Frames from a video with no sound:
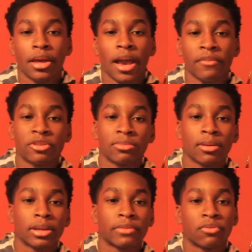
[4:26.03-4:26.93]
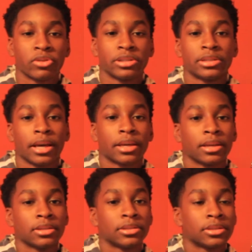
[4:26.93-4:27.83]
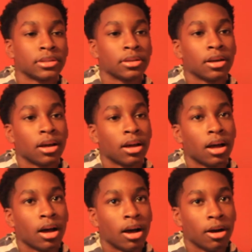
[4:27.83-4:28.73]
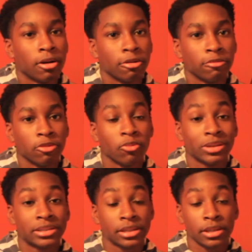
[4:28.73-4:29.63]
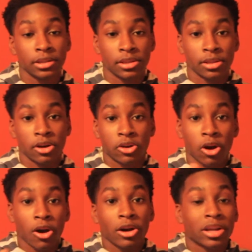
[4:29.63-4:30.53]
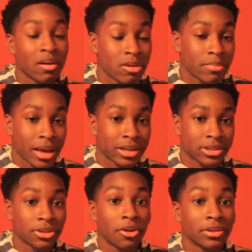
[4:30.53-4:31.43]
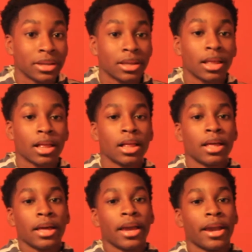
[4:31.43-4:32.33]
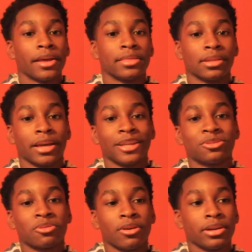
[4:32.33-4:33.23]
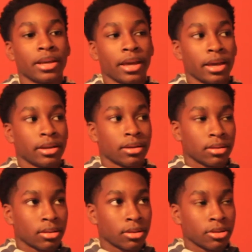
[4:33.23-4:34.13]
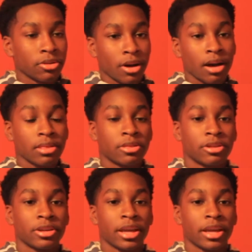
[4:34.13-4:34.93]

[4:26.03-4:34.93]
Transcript: After around 40 seconds, we see a car coming back slowly, and the lights are on, and you know